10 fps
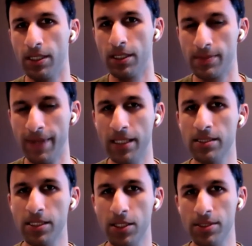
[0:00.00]
Spinal
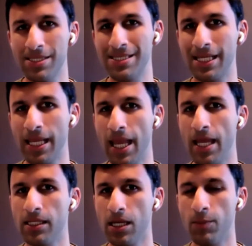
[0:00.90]
stenosis
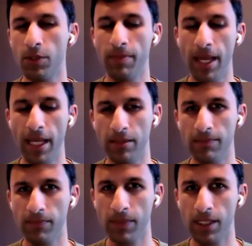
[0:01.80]
can come with pain,
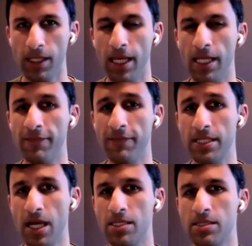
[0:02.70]
and if it
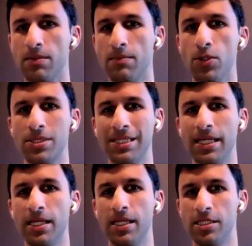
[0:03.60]
does, mostly
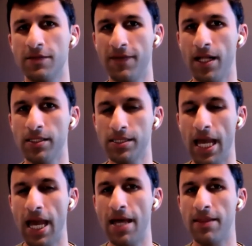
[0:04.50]
it is felt
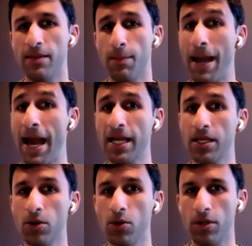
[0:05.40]
at the back
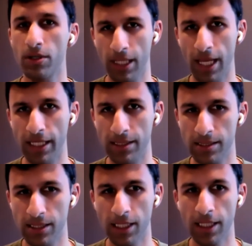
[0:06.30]
or the
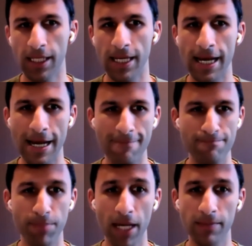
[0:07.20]
legs.
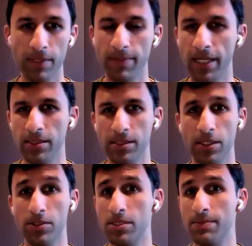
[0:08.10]
But spinal
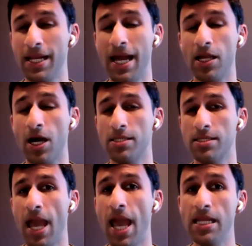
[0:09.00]
stenosis may not cause
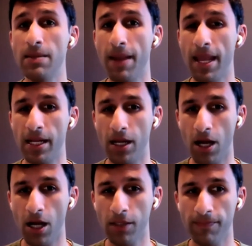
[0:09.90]
any pain at
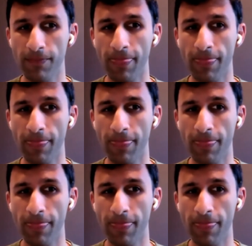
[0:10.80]
all.